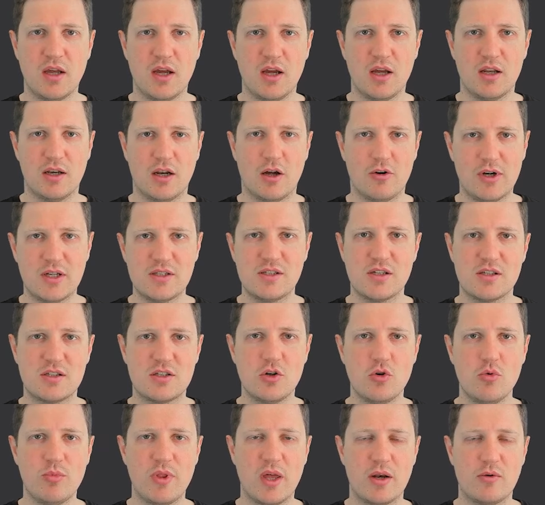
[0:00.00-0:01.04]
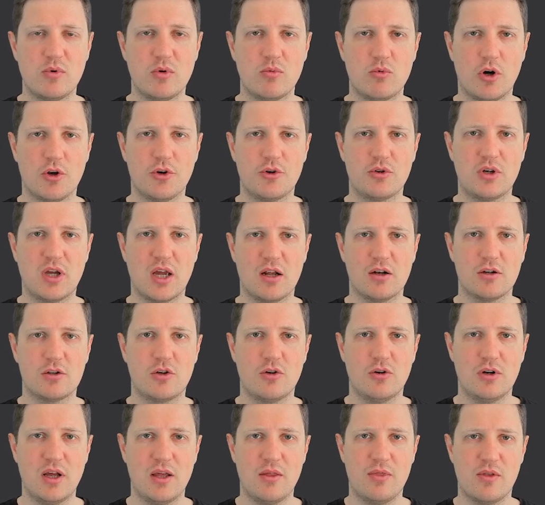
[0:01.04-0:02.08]
Now let's assume that we want to
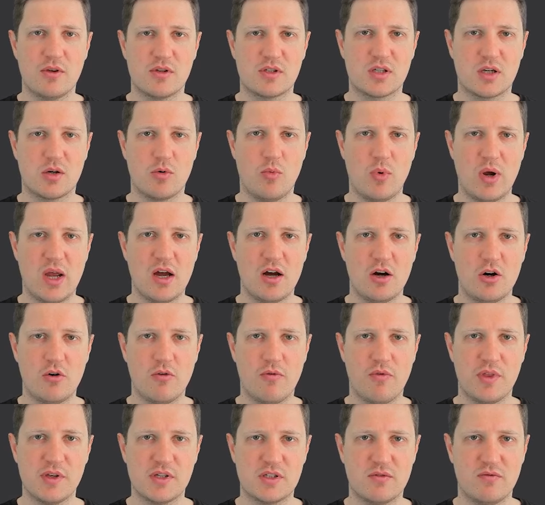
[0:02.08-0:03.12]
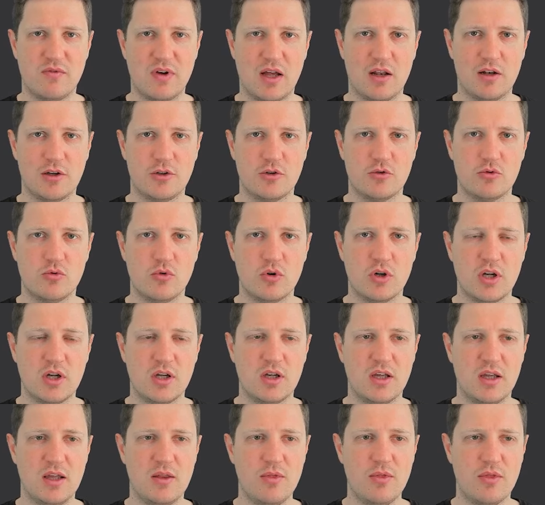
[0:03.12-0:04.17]
calculate the square of this value
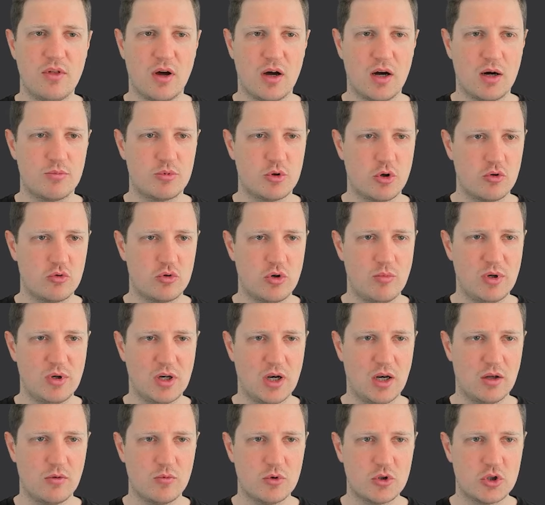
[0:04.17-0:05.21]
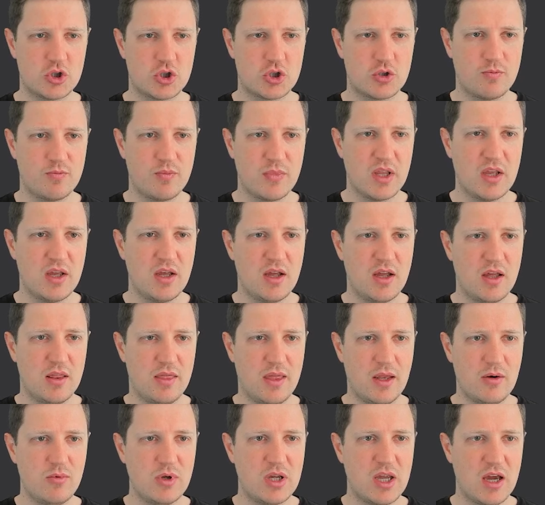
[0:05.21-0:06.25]
in the R programming language.
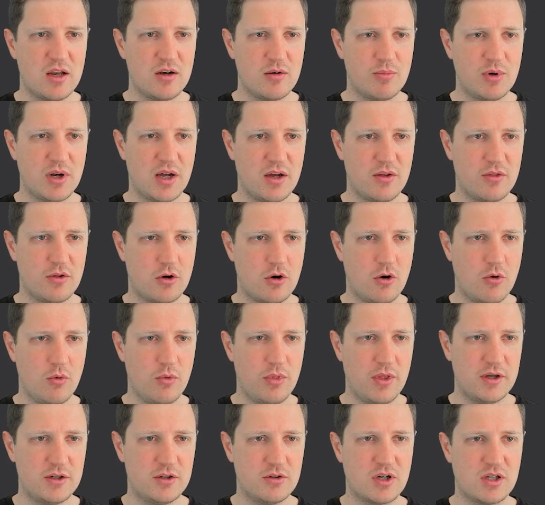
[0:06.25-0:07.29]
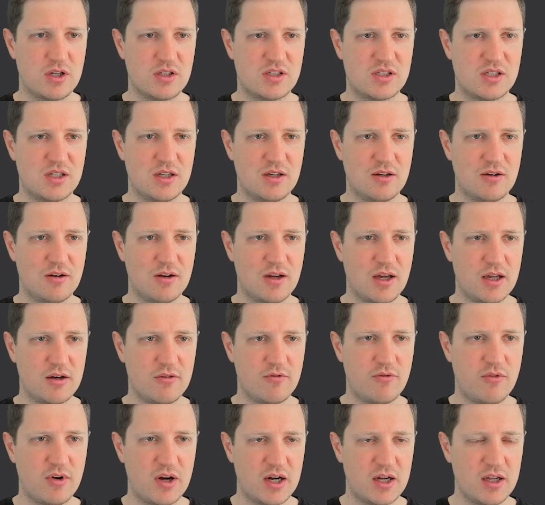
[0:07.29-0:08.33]
Then we can apply the code that you can see in line
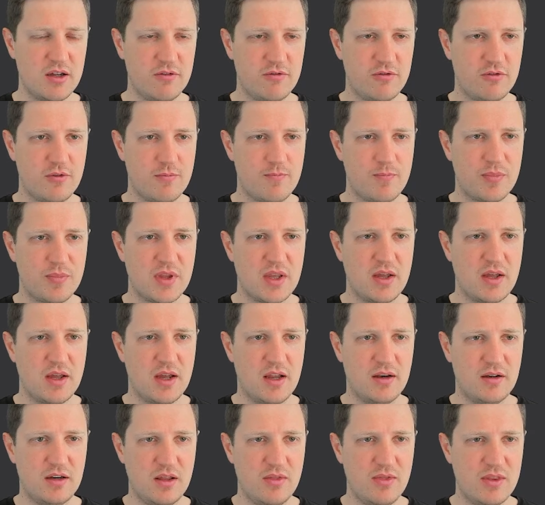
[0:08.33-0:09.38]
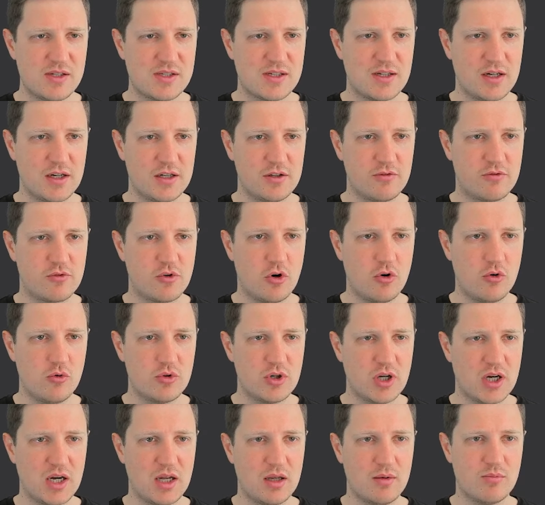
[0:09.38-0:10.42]
5. And in this line of
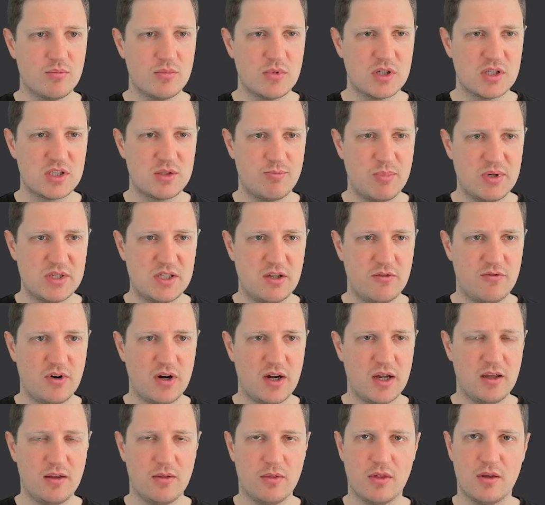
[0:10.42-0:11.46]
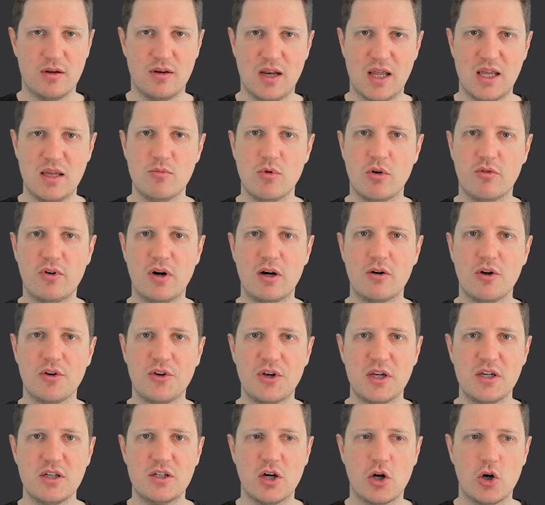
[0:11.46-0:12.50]
code, I'm specifying the name of our
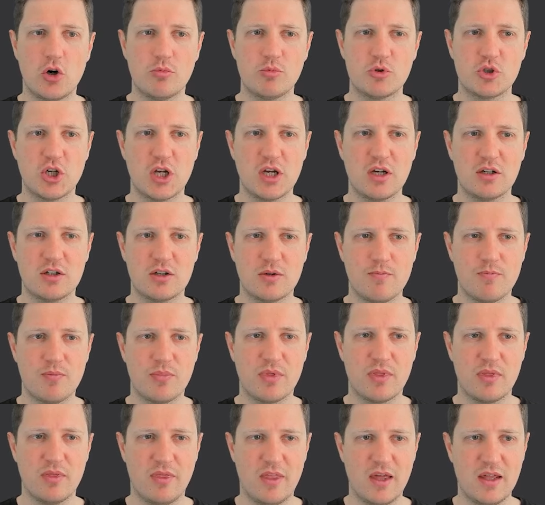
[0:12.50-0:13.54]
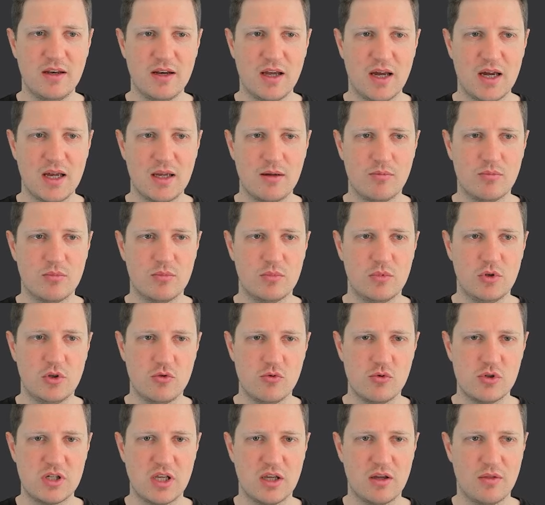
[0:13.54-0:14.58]
data object. Then I'm
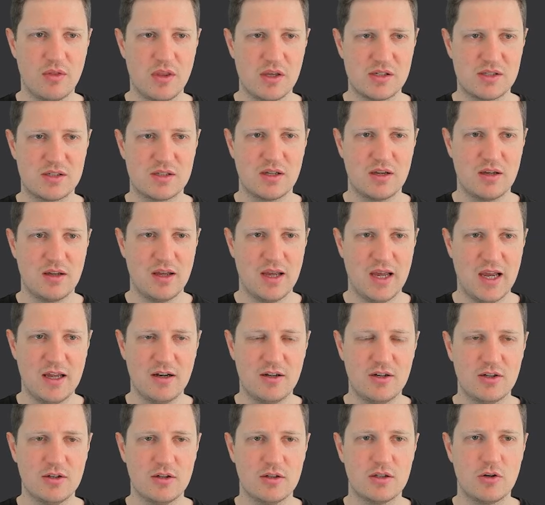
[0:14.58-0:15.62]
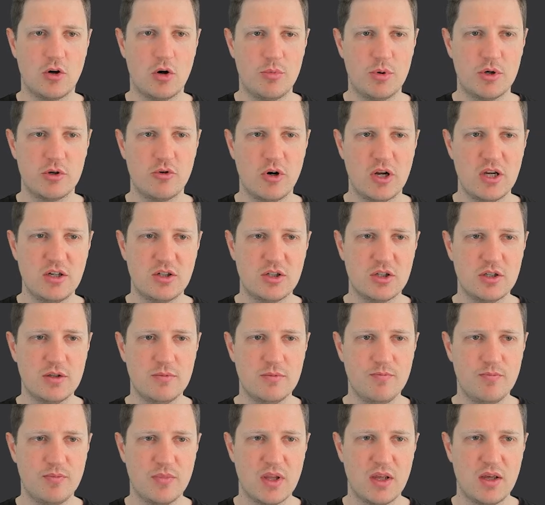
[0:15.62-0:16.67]
using this head operator.
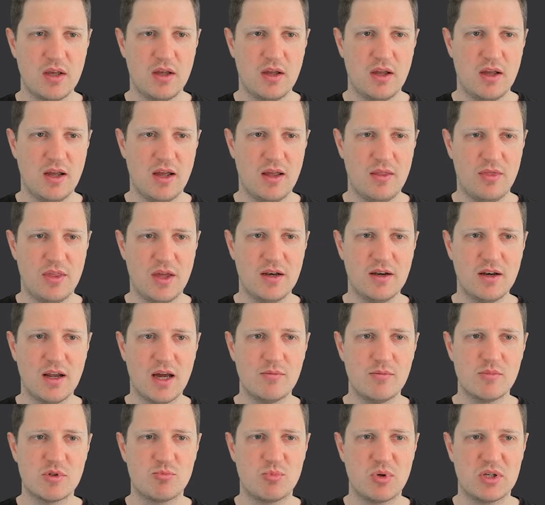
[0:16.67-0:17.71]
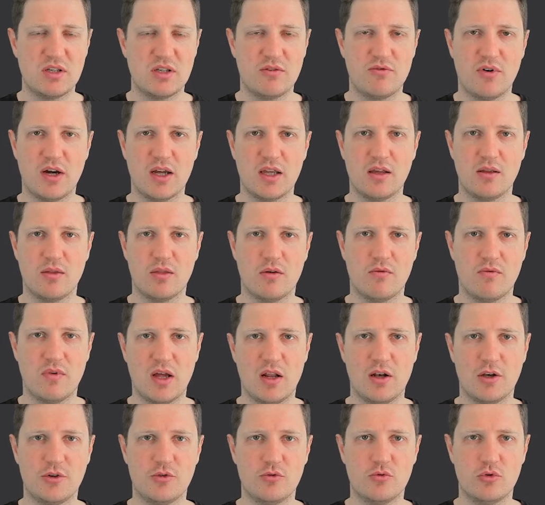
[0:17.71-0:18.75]
And then I'm specifying the
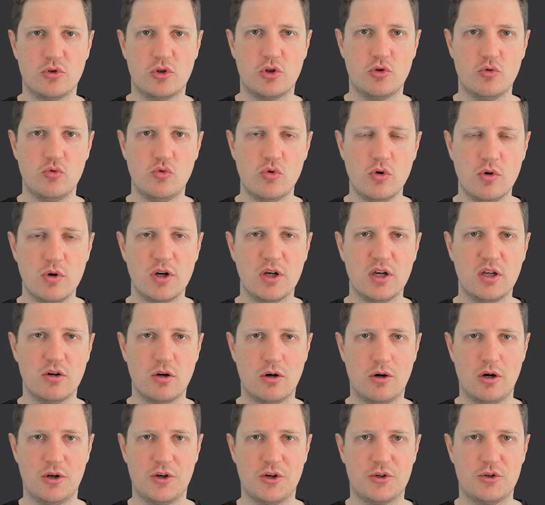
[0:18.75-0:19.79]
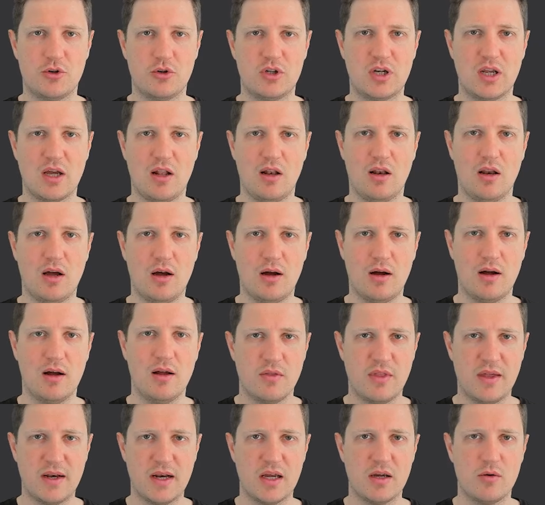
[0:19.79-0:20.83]
value 2 in order to tell R
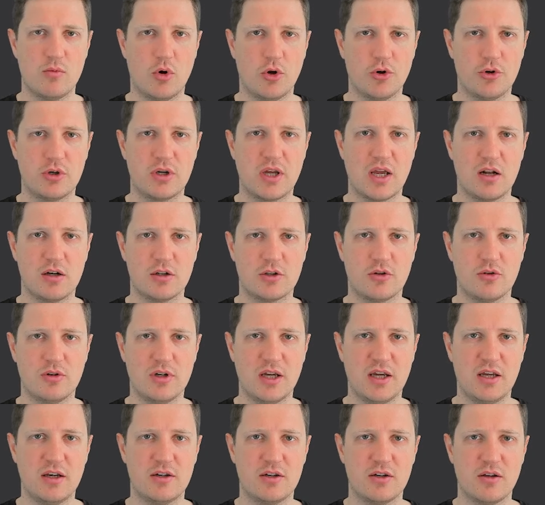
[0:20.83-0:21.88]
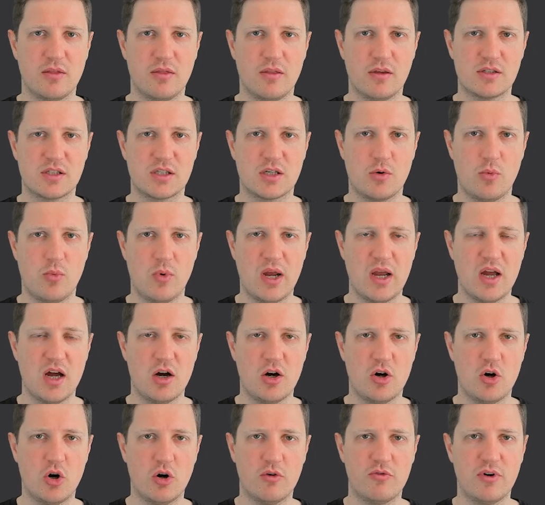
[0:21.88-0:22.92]
that I want to calculate the
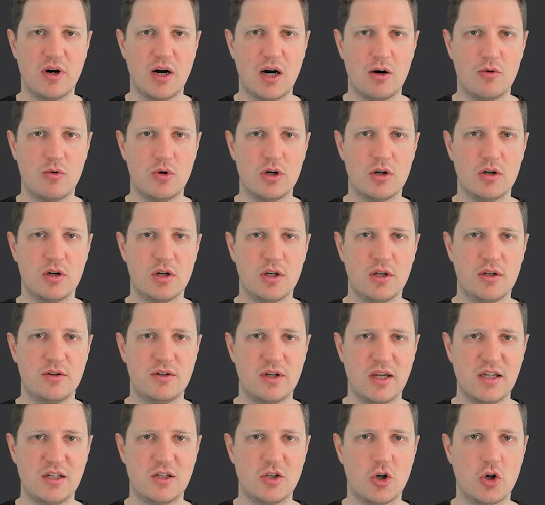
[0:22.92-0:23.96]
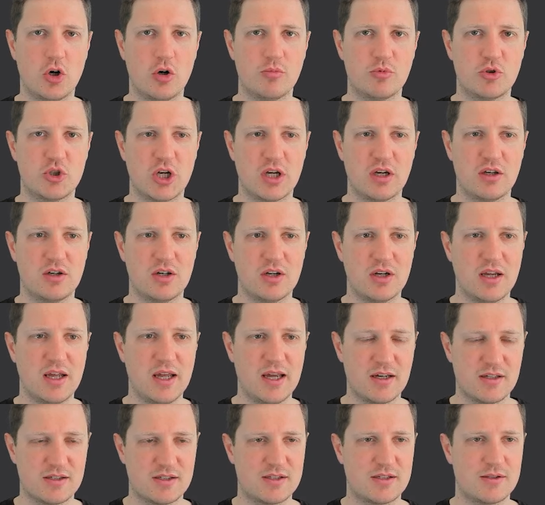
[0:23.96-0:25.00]
square of our data object
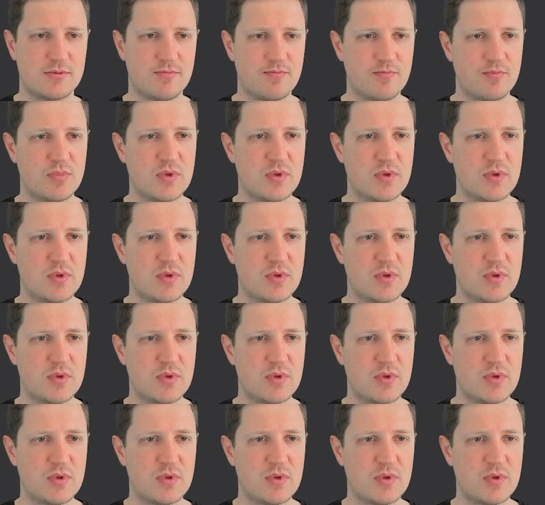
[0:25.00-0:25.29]
X.